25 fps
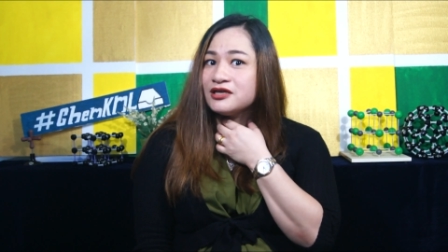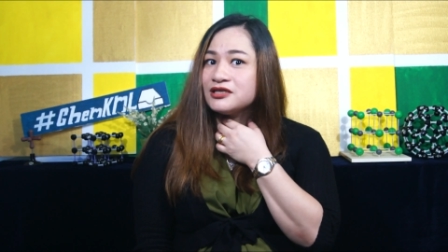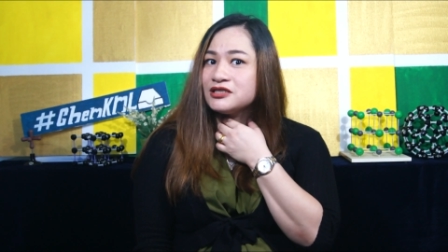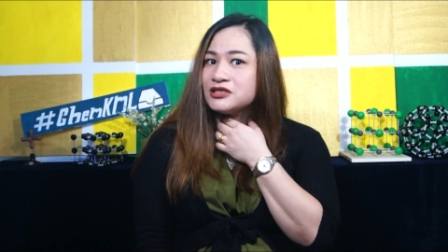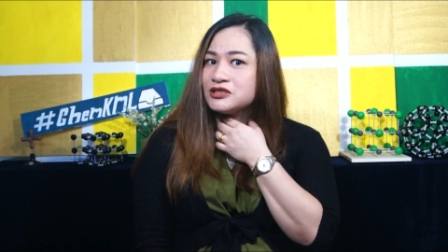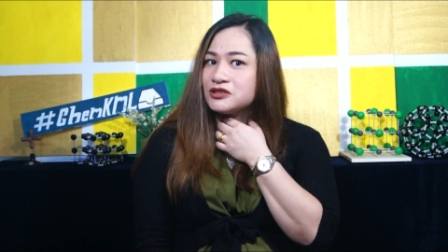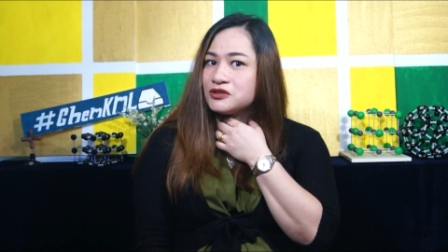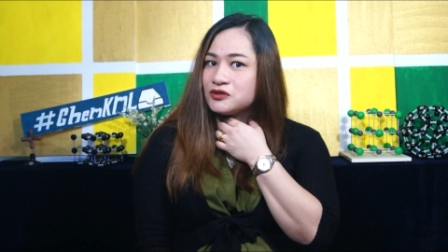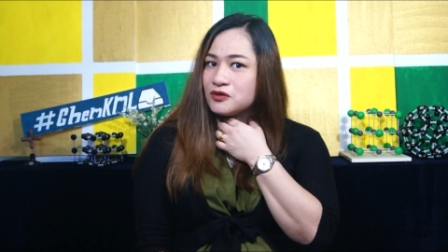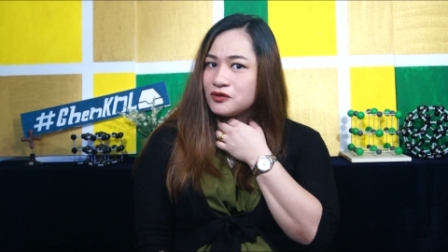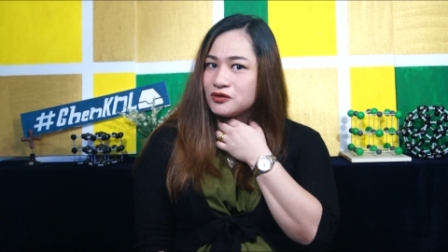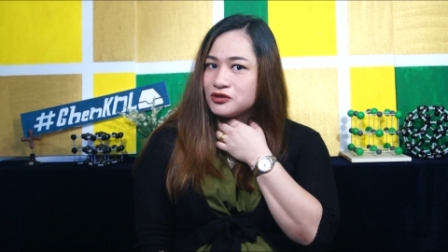a
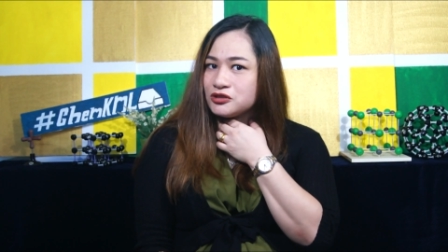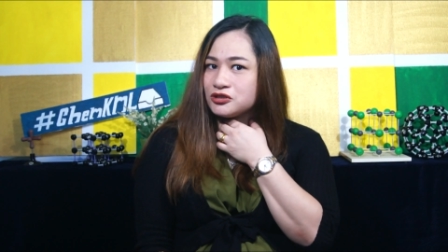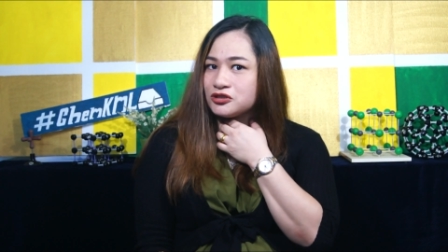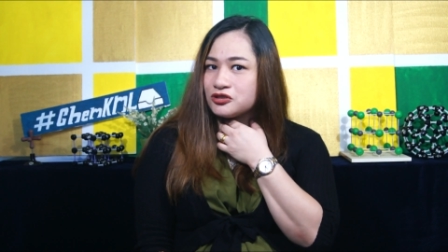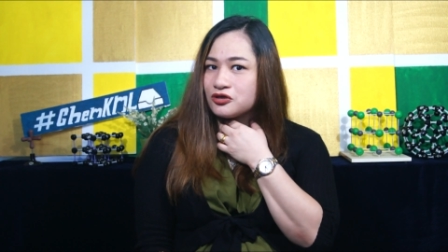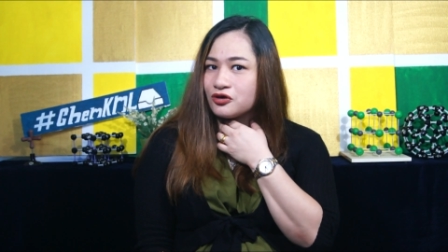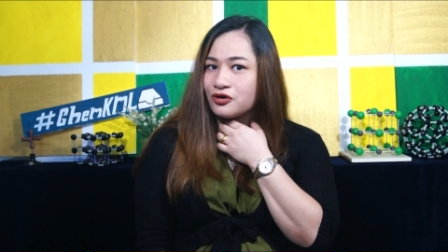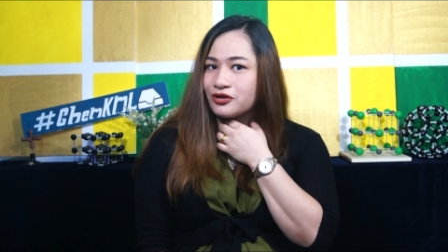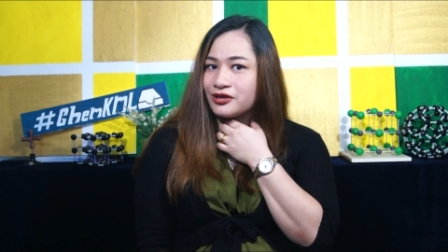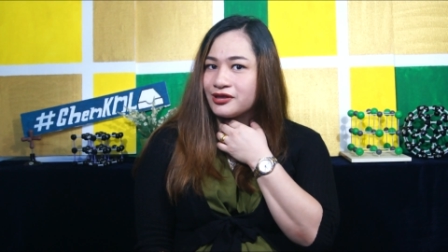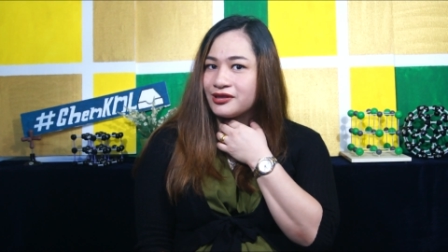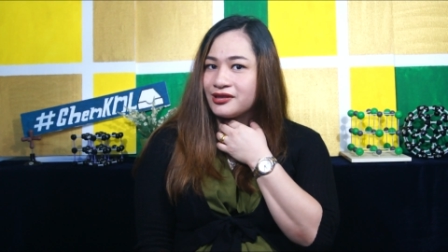salt
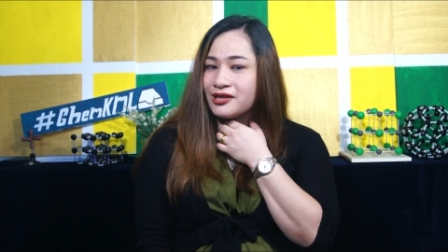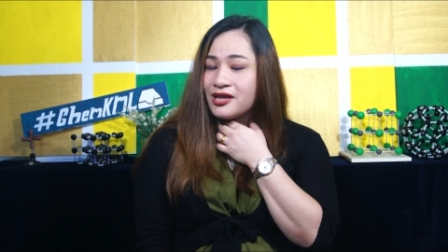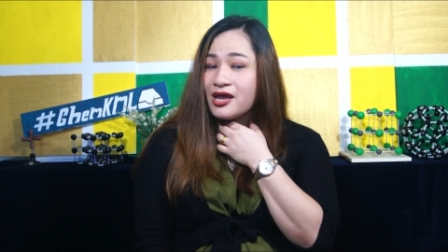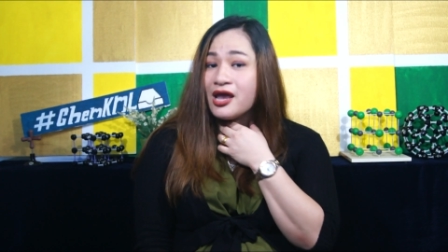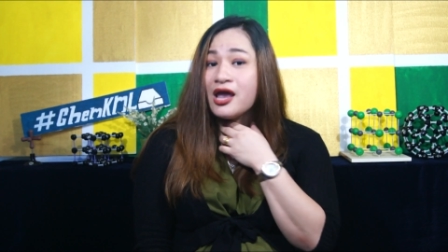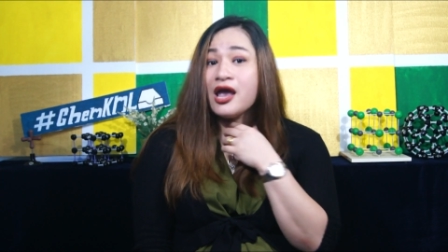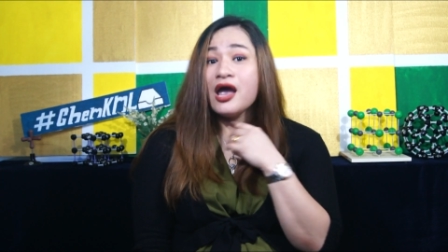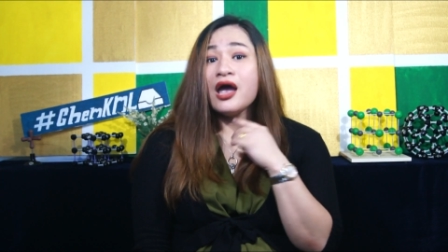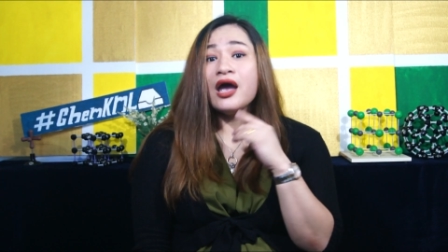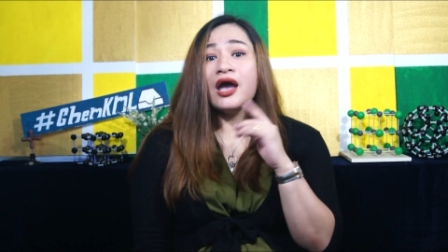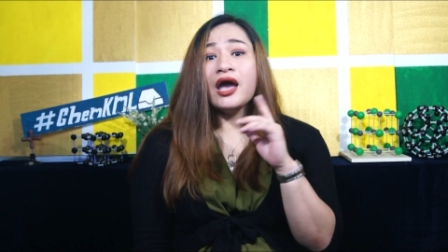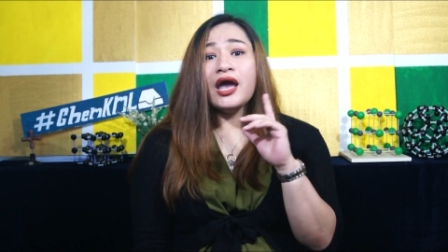trap
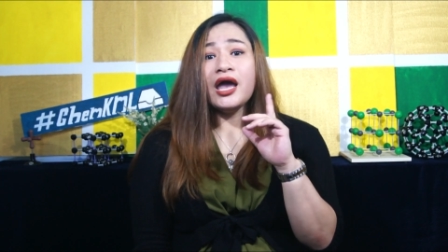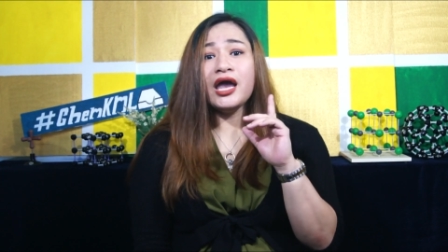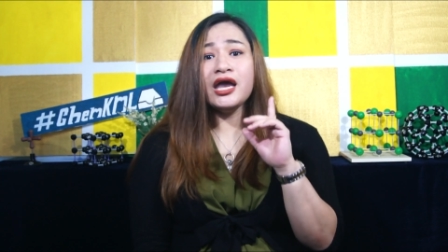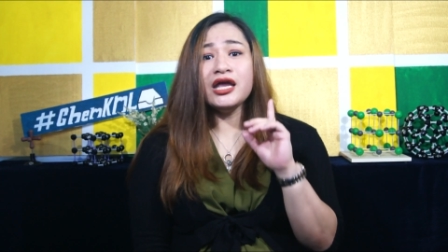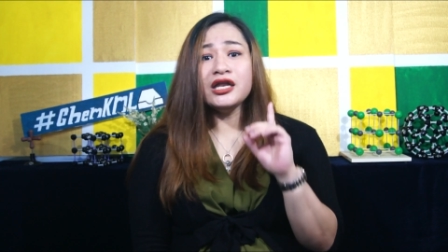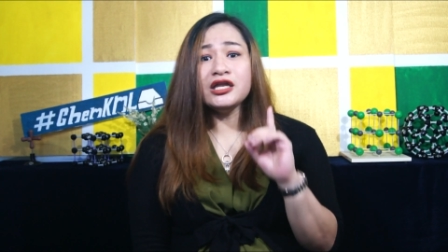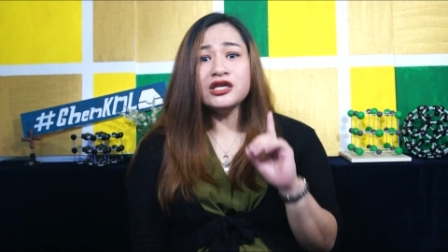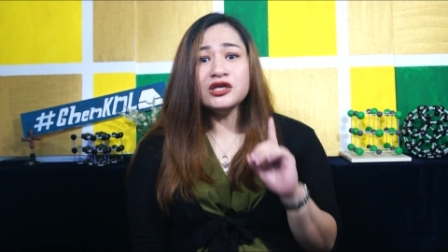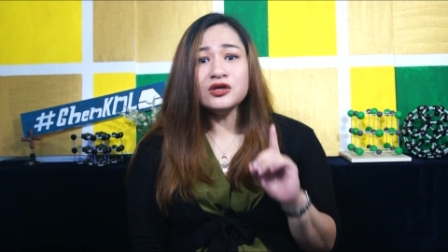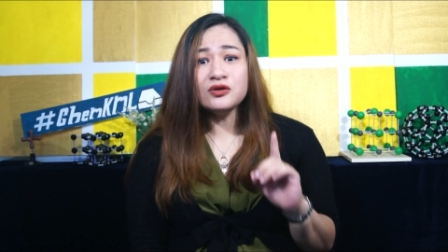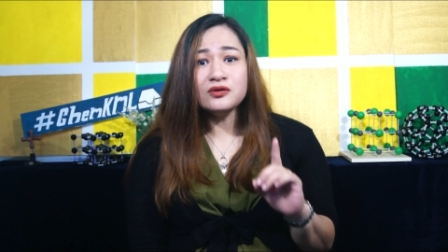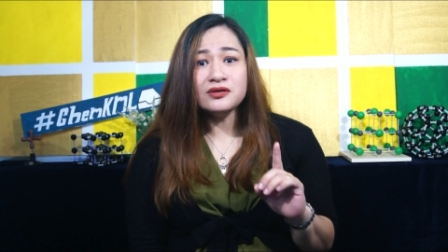
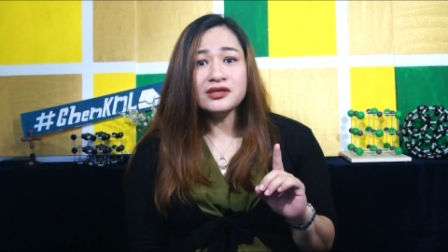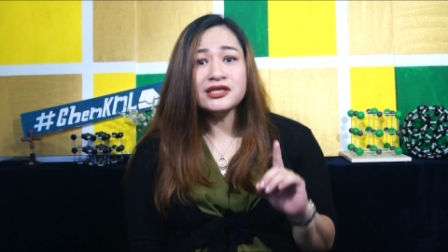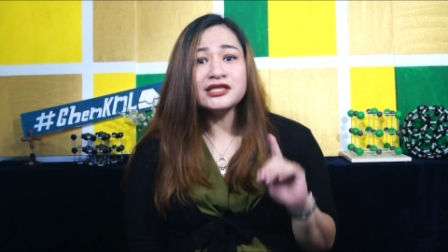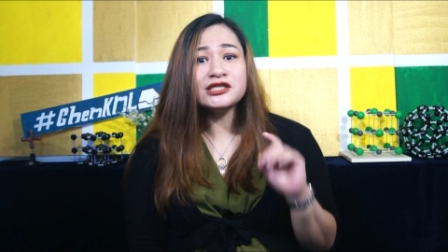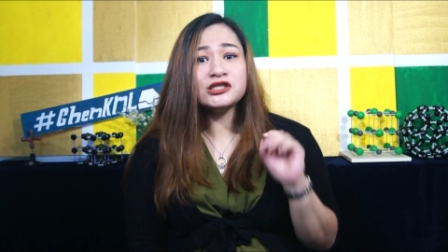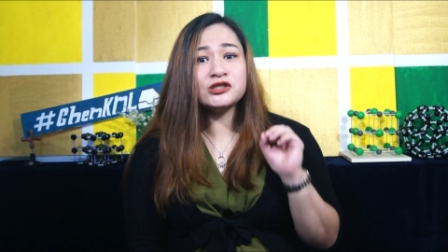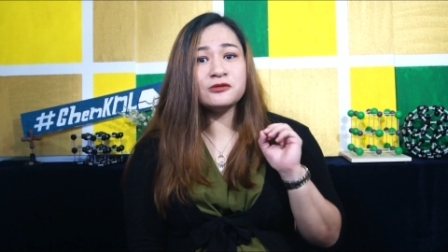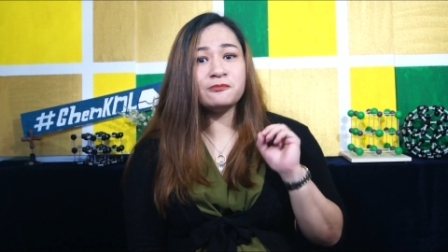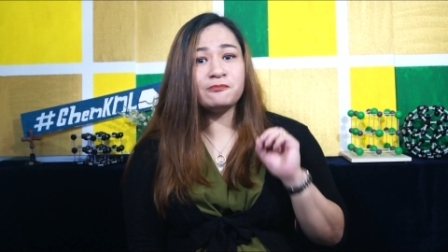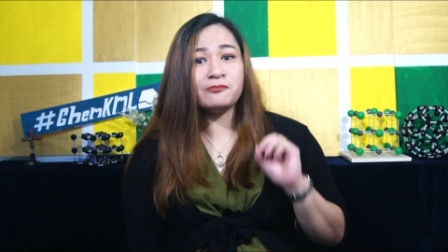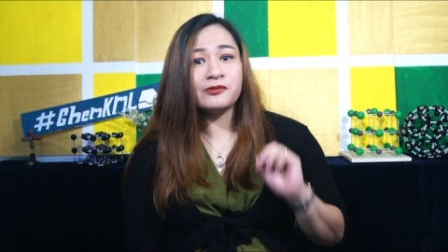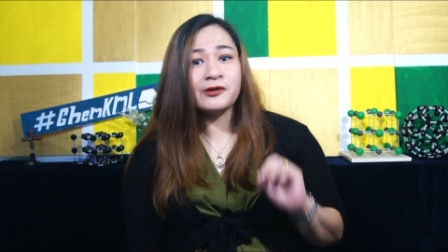and you
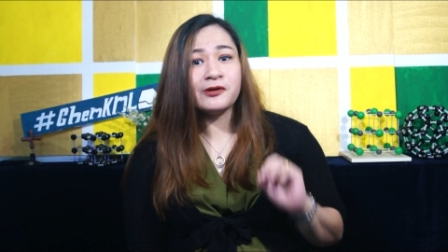need to